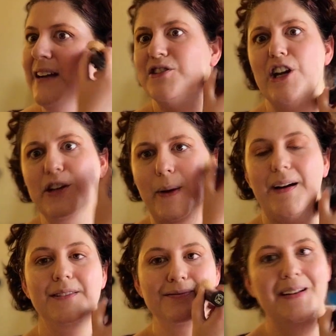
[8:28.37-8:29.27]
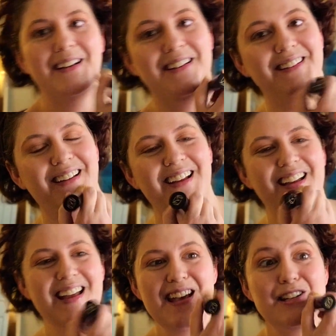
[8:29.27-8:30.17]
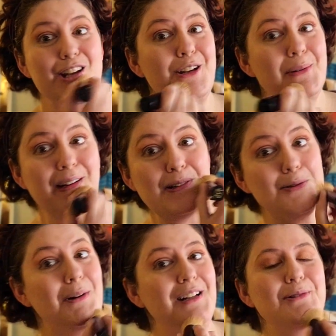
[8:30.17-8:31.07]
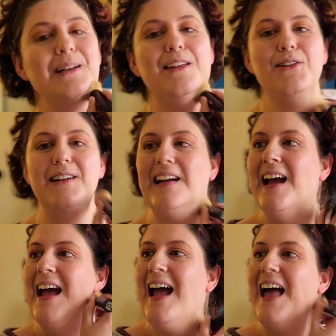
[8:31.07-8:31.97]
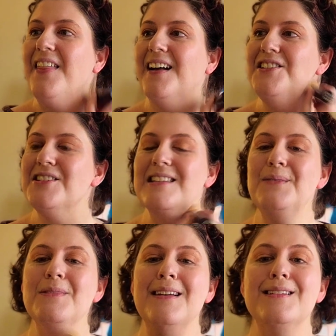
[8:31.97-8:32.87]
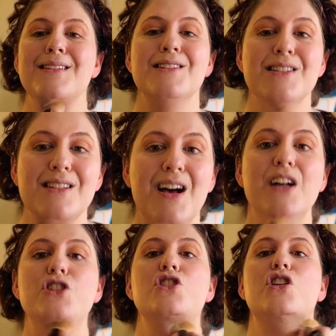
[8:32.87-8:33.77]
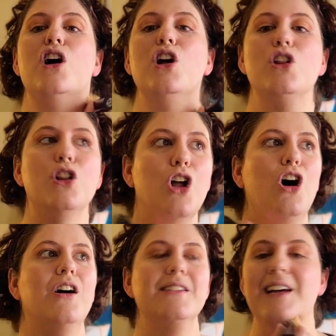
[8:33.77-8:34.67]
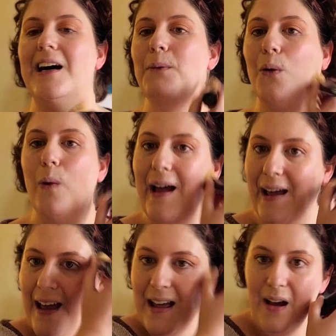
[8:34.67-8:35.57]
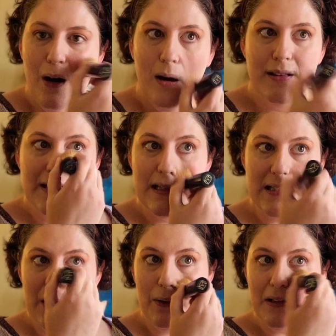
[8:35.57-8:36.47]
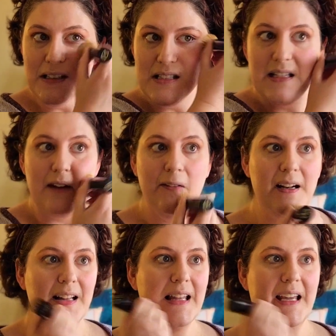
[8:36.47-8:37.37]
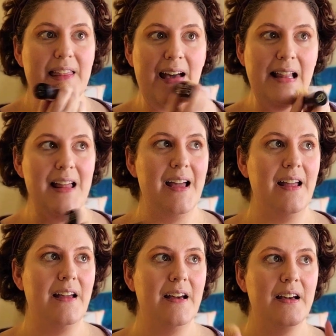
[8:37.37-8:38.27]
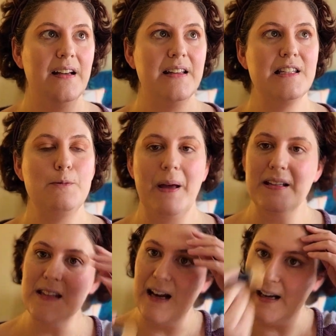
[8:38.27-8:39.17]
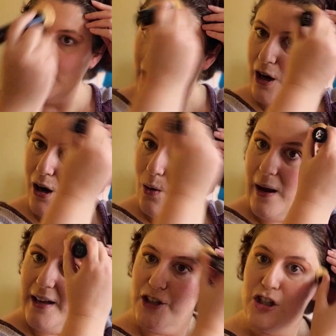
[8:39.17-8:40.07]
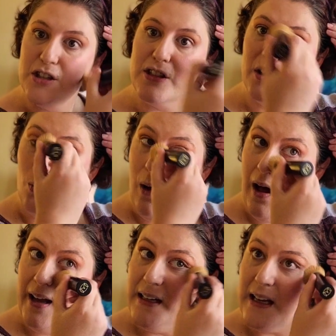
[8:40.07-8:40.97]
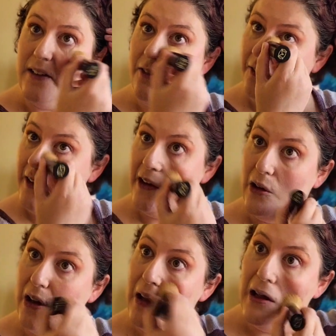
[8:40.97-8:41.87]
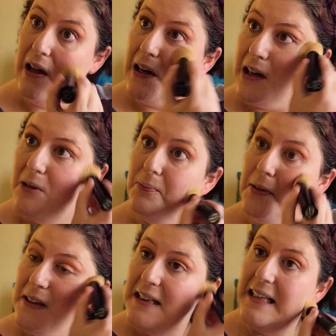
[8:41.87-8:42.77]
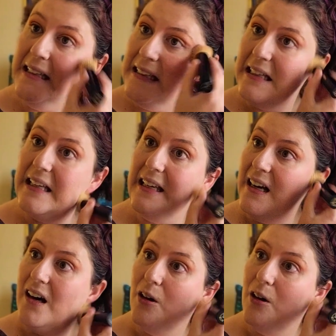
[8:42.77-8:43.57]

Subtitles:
January. January of 2023, and that just seems like such a long time away. Disney World is definitely that like space that I can go and just unwind and feel completely, I